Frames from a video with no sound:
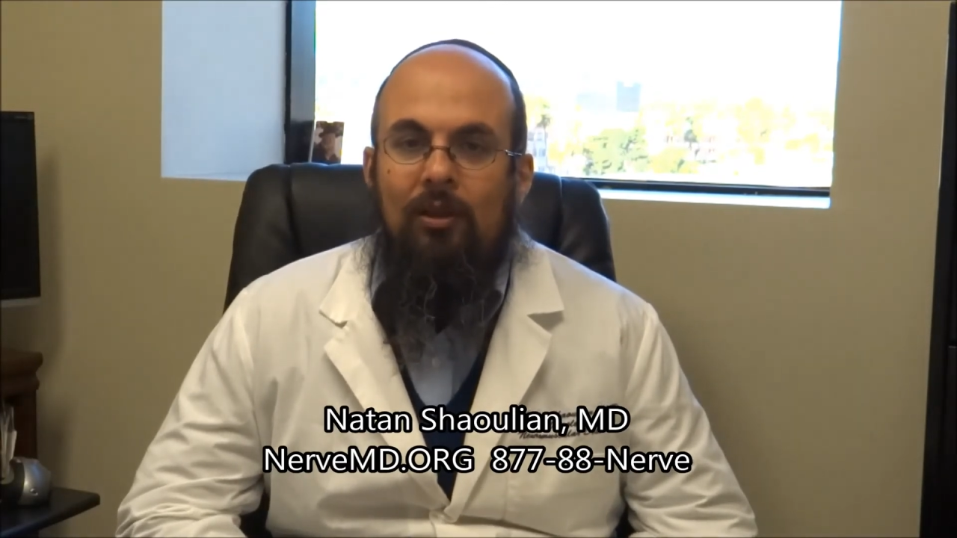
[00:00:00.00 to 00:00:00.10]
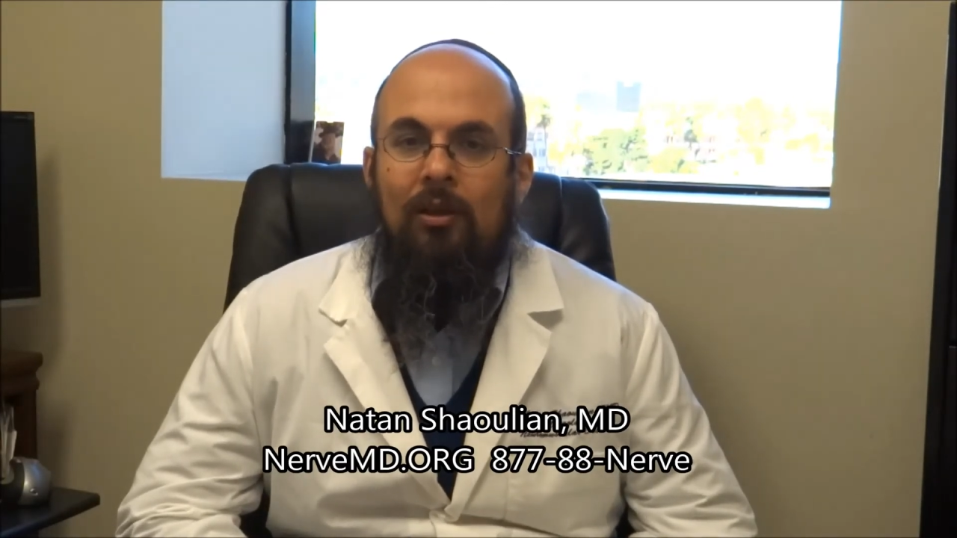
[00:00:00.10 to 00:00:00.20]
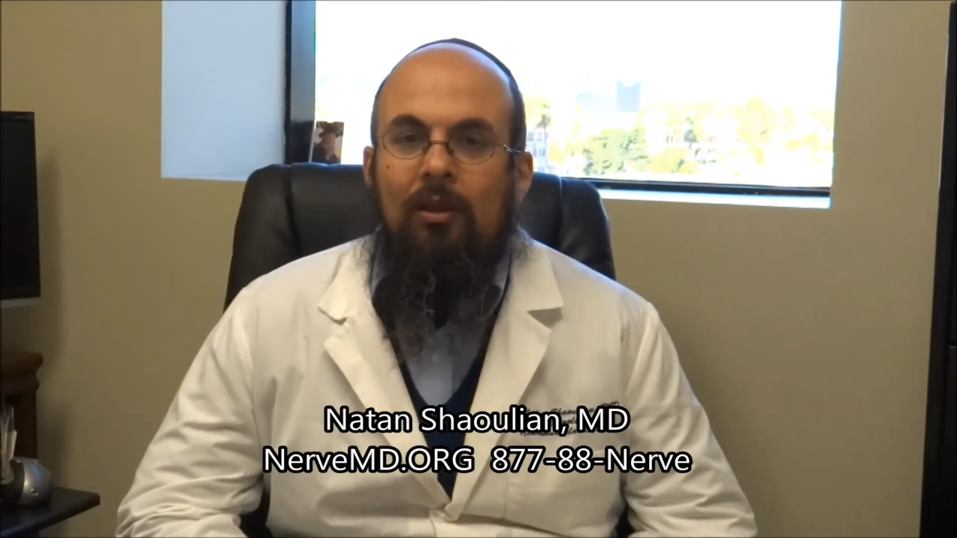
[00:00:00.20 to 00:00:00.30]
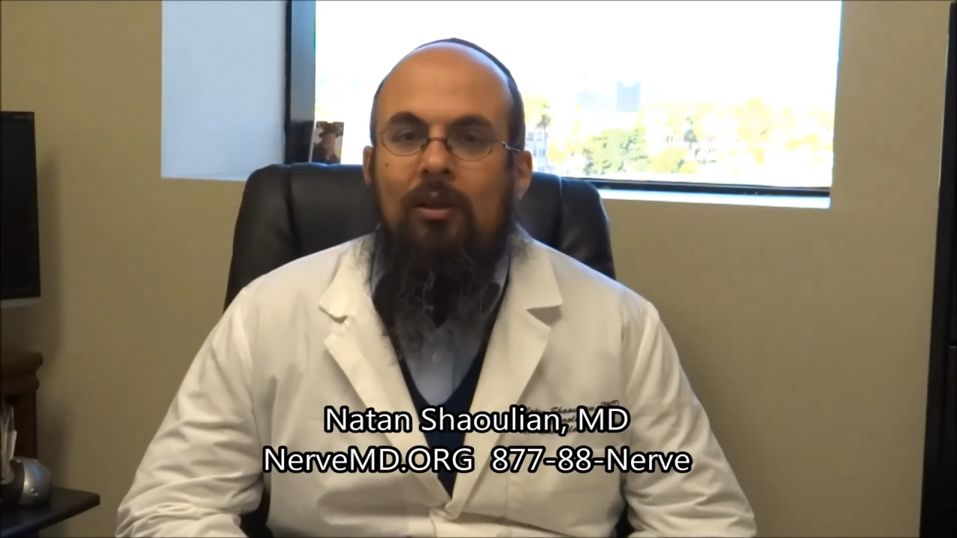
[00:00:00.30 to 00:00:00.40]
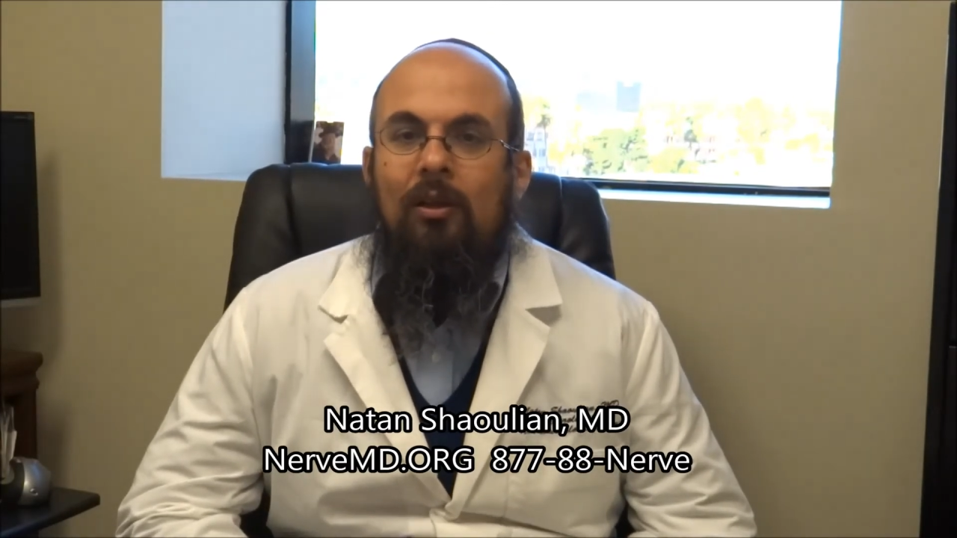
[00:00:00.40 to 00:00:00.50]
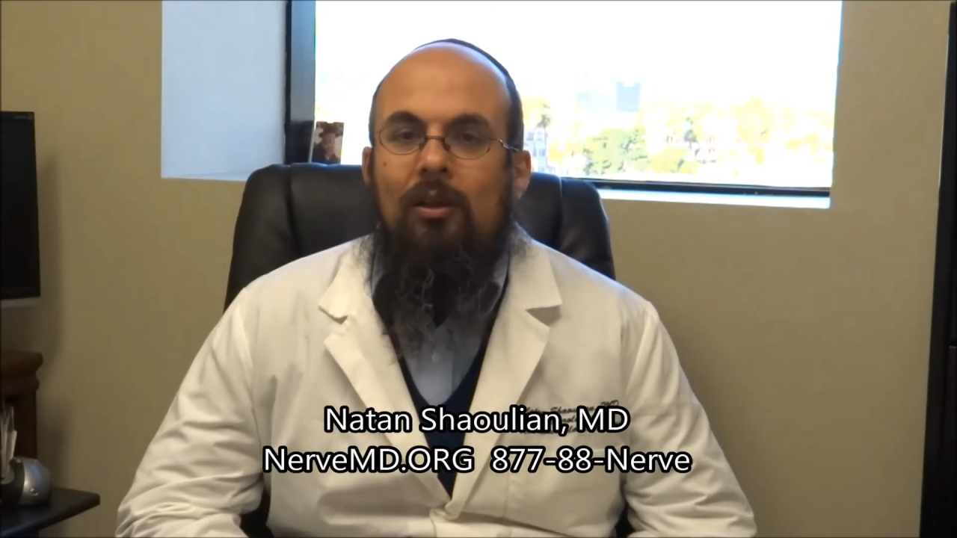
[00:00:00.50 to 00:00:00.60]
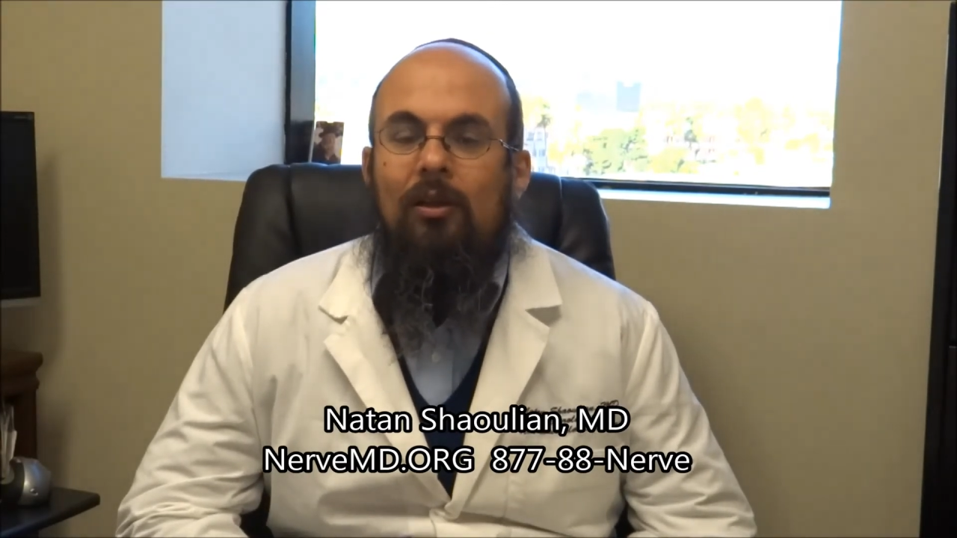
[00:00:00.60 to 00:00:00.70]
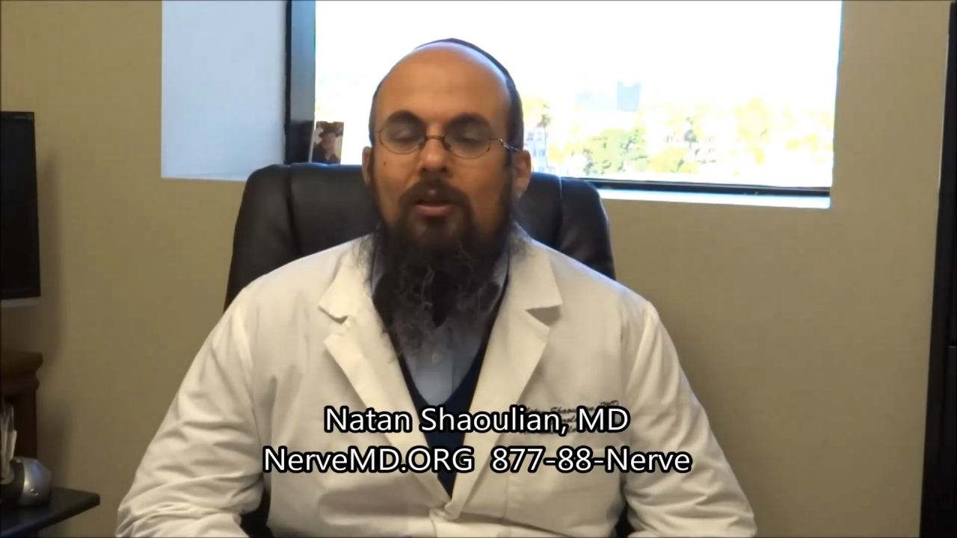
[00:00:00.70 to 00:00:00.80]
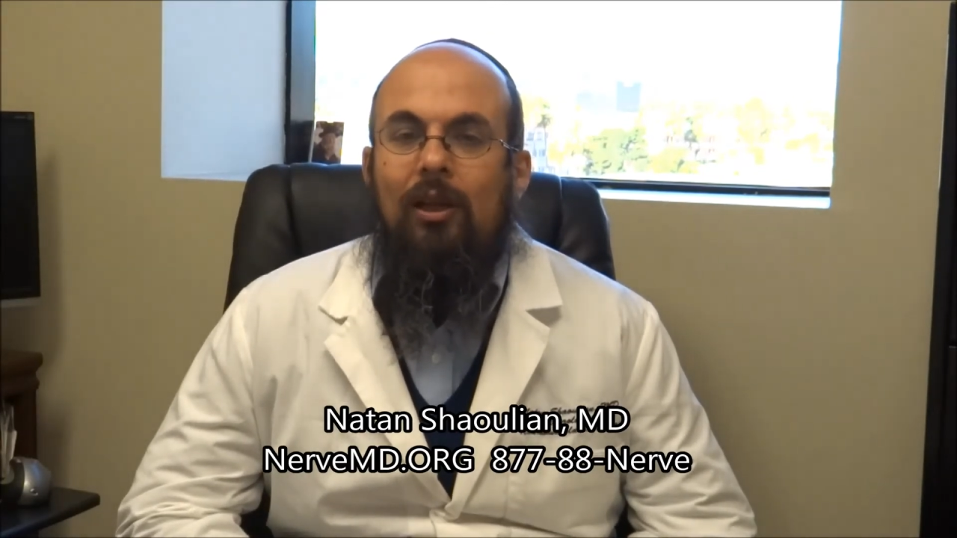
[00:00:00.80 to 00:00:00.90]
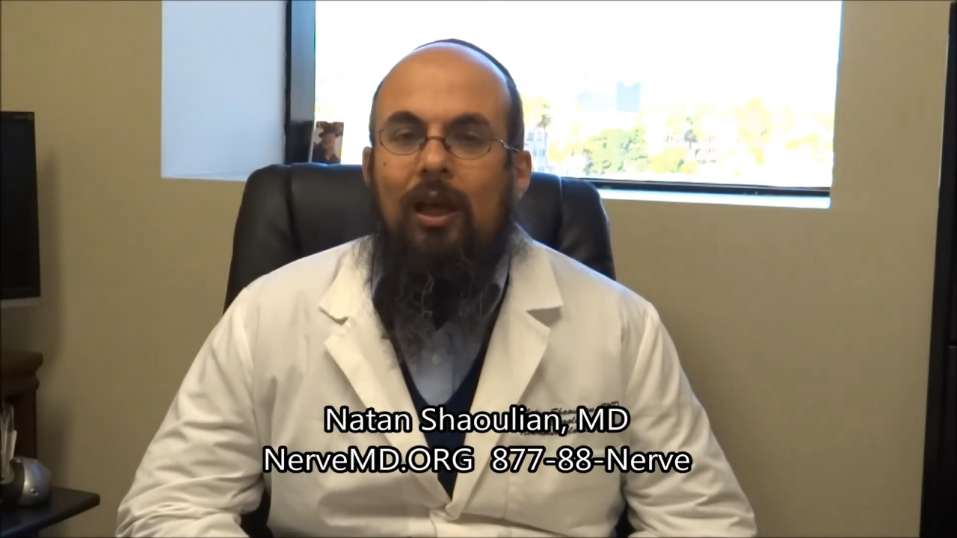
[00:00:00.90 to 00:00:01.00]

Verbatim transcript: Uh, the